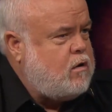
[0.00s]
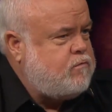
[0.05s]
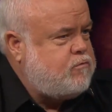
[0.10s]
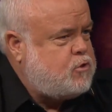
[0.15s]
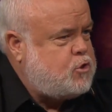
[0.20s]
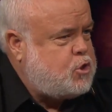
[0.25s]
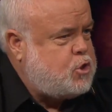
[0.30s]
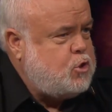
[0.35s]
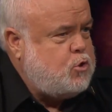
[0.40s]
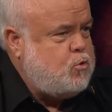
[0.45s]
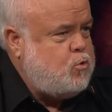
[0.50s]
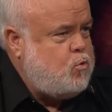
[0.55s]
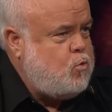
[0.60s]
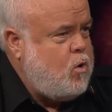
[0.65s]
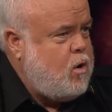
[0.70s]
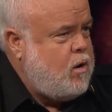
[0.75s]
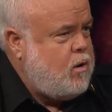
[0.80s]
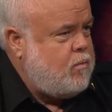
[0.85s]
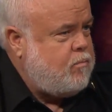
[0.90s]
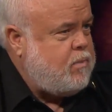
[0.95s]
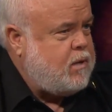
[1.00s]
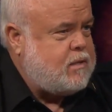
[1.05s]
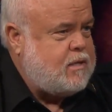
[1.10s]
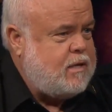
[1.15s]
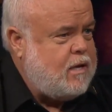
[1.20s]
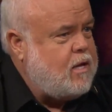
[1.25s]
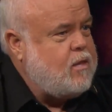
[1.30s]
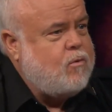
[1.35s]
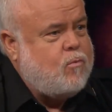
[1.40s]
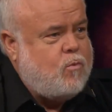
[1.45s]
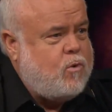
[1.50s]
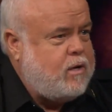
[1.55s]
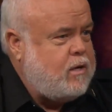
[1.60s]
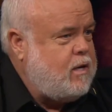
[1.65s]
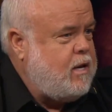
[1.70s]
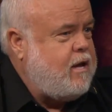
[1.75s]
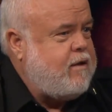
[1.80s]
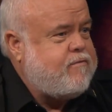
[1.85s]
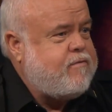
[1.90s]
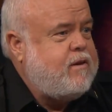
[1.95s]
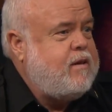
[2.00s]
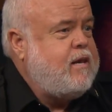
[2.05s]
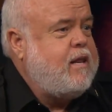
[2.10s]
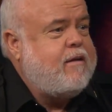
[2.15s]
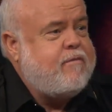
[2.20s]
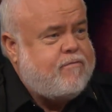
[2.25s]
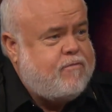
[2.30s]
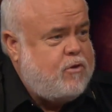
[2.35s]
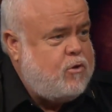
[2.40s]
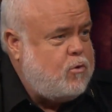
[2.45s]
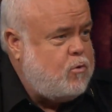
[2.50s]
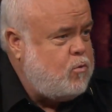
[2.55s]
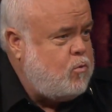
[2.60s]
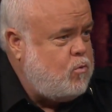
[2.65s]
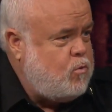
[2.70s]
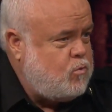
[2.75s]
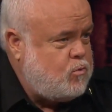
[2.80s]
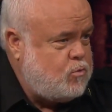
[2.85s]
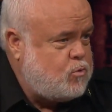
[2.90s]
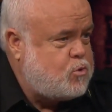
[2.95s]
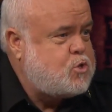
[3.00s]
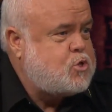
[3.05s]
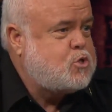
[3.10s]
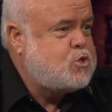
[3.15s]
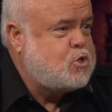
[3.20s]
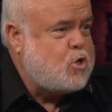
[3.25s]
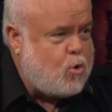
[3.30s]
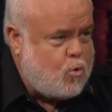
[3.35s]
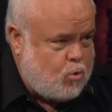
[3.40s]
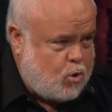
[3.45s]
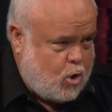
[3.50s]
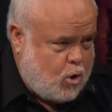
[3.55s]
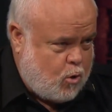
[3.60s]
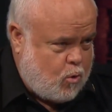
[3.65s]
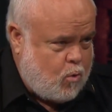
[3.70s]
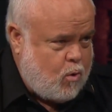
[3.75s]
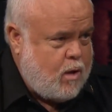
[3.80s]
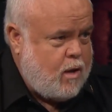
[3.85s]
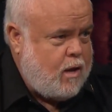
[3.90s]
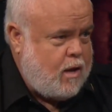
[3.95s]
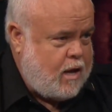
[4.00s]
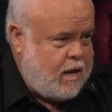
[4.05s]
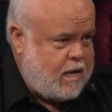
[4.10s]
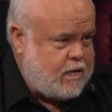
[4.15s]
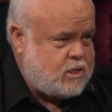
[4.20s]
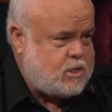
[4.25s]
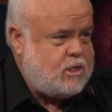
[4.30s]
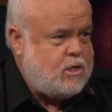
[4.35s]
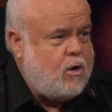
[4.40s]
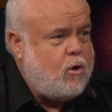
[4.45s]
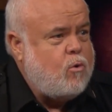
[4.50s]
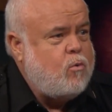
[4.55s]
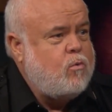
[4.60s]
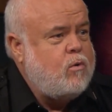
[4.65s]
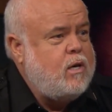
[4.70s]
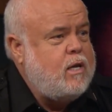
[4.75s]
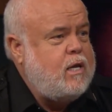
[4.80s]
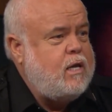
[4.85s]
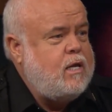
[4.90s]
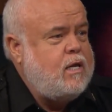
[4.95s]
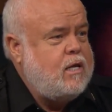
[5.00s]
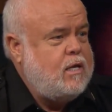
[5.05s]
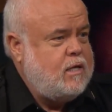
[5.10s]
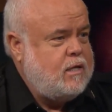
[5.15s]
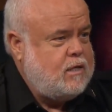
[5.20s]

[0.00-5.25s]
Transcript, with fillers: of two, but the other one left and left you alone. Solo right. as the only